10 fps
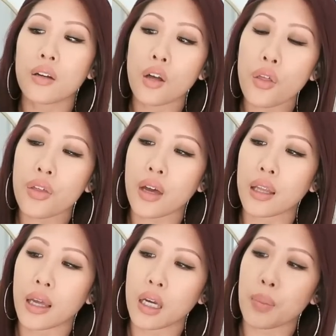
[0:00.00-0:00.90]
another thing
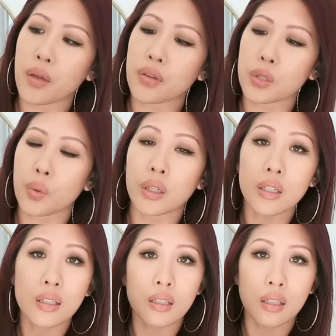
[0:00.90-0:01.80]
I like about this one
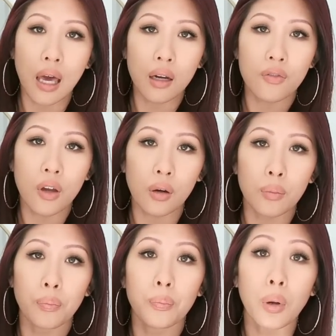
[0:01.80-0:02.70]
is it's not a
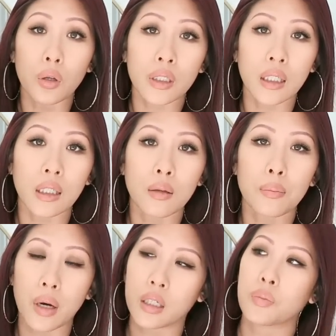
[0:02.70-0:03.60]
very bulky
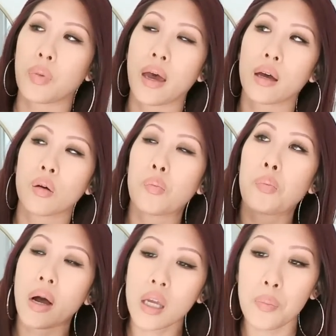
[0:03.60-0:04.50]
bucket bag.
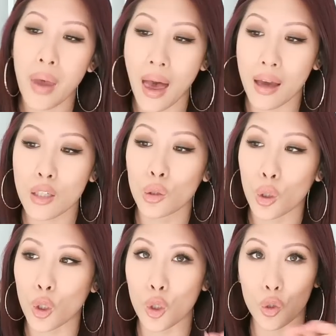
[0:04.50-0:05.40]
Bucket bags
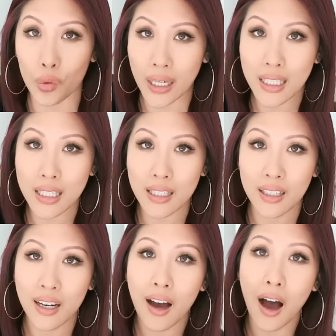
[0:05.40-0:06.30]
look great
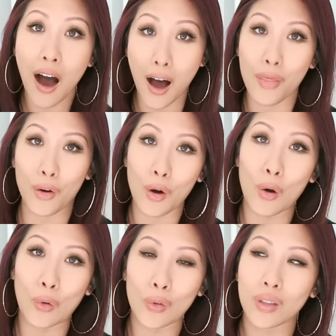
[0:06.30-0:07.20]
on their
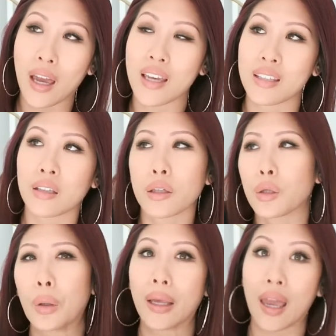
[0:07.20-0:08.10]
own, as in
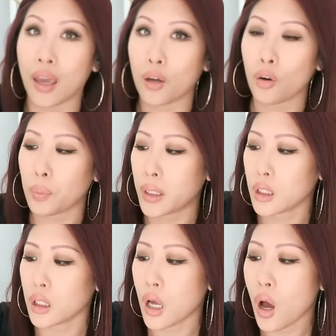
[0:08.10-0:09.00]
like, you know, like hanger
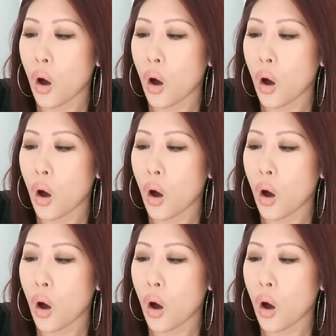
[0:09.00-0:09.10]
appeal.